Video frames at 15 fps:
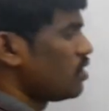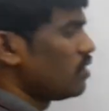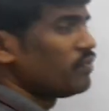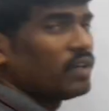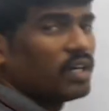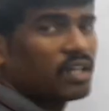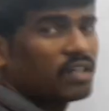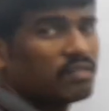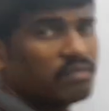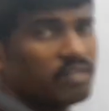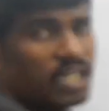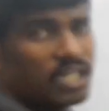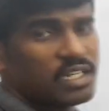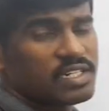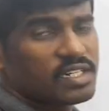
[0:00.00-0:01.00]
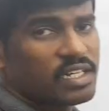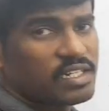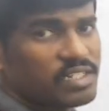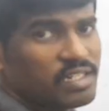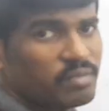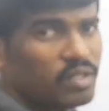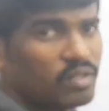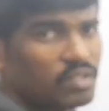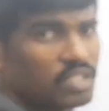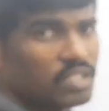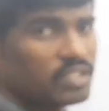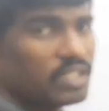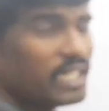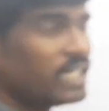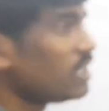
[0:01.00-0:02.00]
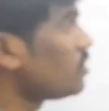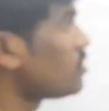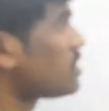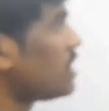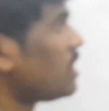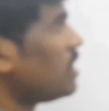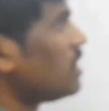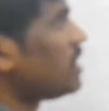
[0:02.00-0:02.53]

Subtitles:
far we have discussed about heterocyclic